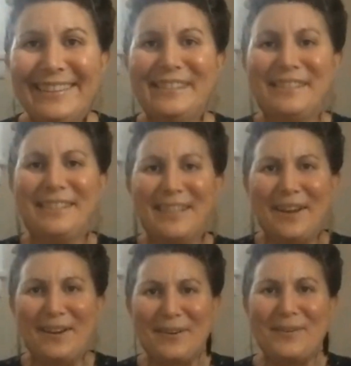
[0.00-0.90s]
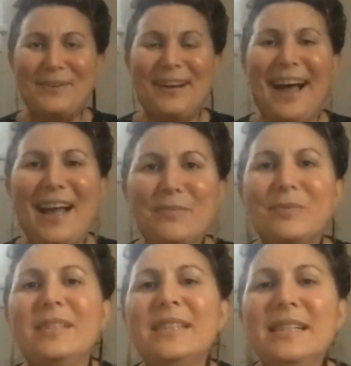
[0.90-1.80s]
So I
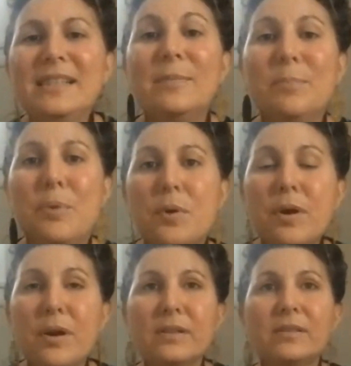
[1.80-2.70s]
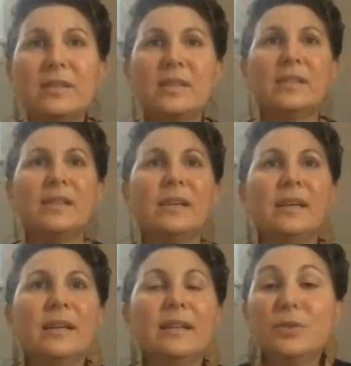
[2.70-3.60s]
really support
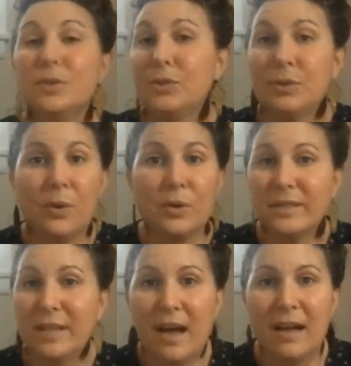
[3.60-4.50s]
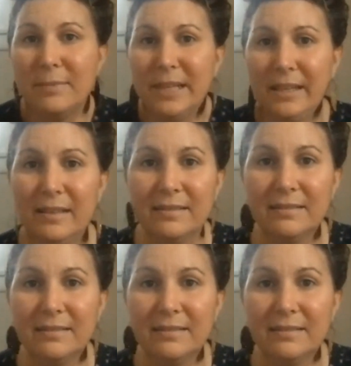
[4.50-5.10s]
soul autonomy.